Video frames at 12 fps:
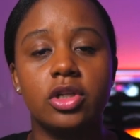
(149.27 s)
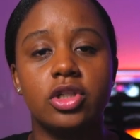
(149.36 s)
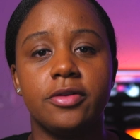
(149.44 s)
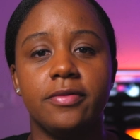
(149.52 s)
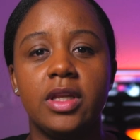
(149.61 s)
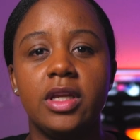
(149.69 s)
your
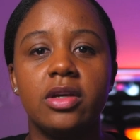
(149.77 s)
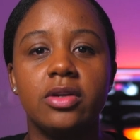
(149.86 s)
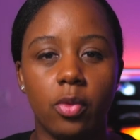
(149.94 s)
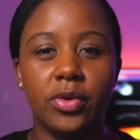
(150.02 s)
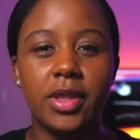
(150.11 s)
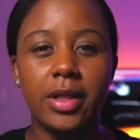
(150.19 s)
videos
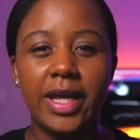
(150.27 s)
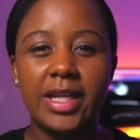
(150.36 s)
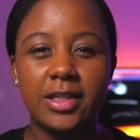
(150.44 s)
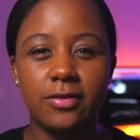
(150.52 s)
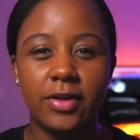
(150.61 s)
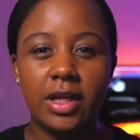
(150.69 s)
with the
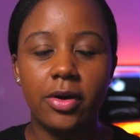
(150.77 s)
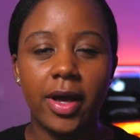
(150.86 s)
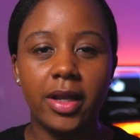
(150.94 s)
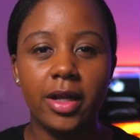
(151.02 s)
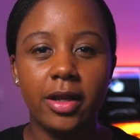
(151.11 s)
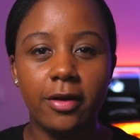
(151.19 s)
latest video
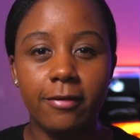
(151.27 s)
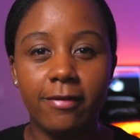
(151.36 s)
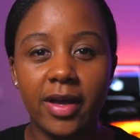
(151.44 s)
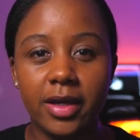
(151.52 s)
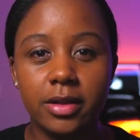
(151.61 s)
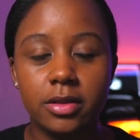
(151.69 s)
editing
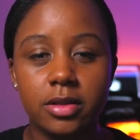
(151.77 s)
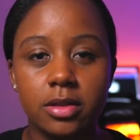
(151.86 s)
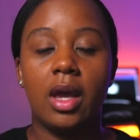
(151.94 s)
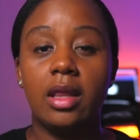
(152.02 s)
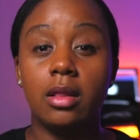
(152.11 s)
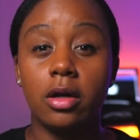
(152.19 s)
effects
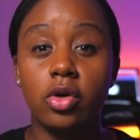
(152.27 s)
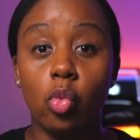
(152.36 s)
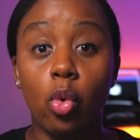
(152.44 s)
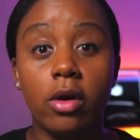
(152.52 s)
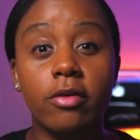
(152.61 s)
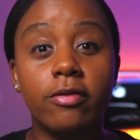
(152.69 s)
and learn
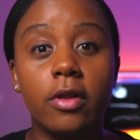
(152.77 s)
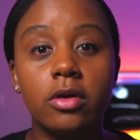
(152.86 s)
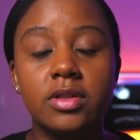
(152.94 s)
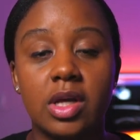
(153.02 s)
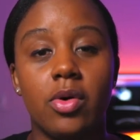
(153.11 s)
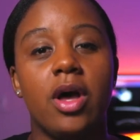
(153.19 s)
workflows
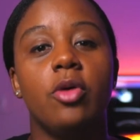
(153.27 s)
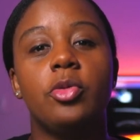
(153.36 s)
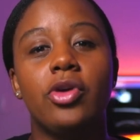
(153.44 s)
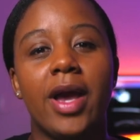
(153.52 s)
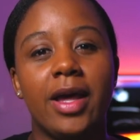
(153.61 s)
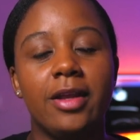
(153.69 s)
that will help you
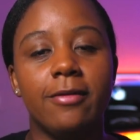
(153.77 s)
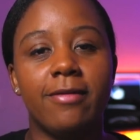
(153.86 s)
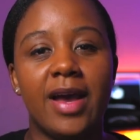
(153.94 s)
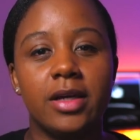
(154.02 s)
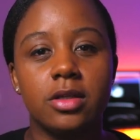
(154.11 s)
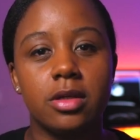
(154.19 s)
edit
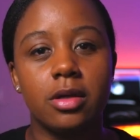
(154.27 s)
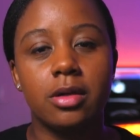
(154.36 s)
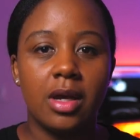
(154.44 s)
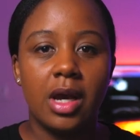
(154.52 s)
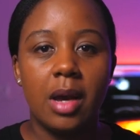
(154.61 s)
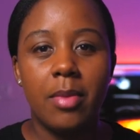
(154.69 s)
faster,
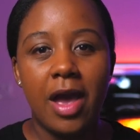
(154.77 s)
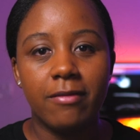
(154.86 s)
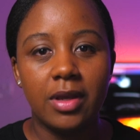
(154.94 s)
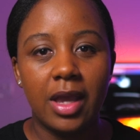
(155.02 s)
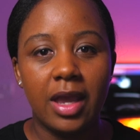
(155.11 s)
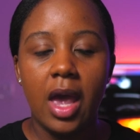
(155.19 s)
I'm having
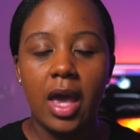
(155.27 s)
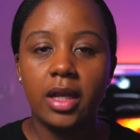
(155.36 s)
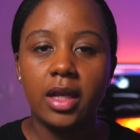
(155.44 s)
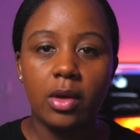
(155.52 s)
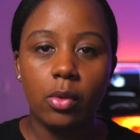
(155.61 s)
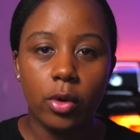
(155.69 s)
a
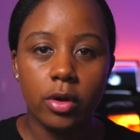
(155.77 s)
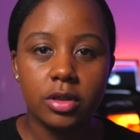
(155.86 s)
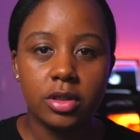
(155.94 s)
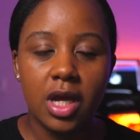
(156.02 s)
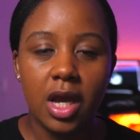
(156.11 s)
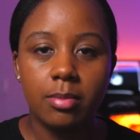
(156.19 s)
editing
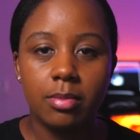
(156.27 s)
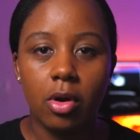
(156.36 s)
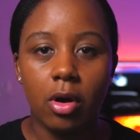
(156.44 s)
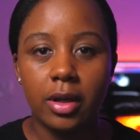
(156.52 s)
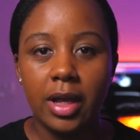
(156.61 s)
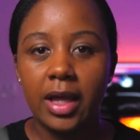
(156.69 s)
workshop
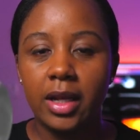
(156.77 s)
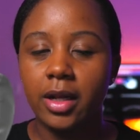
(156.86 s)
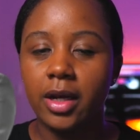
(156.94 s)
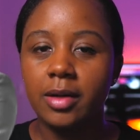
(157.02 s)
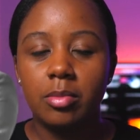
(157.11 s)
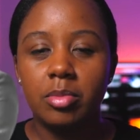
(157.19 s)
called Edit
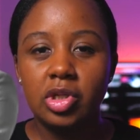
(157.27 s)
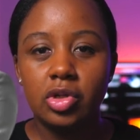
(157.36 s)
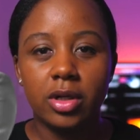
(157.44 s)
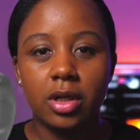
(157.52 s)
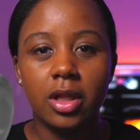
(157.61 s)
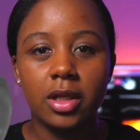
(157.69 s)
Up. Be sure to
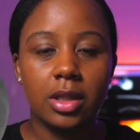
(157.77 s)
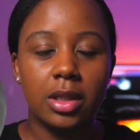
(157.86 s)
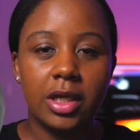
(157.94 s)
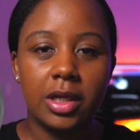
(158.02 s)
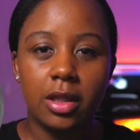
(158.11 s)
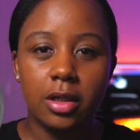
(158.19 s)
click the
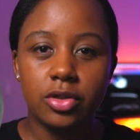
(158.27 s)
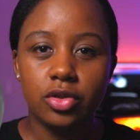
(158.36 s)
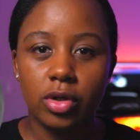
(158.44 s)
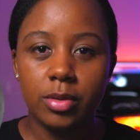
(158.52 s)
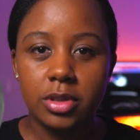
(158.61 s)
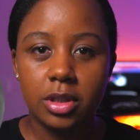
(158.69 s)
link in the
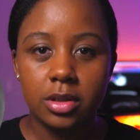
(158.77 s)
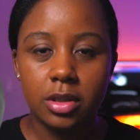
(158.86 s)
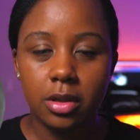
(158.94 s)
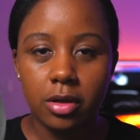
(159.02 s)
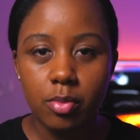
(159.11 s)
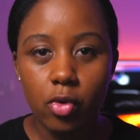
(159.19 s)
description to
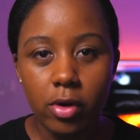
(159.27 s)
learn more.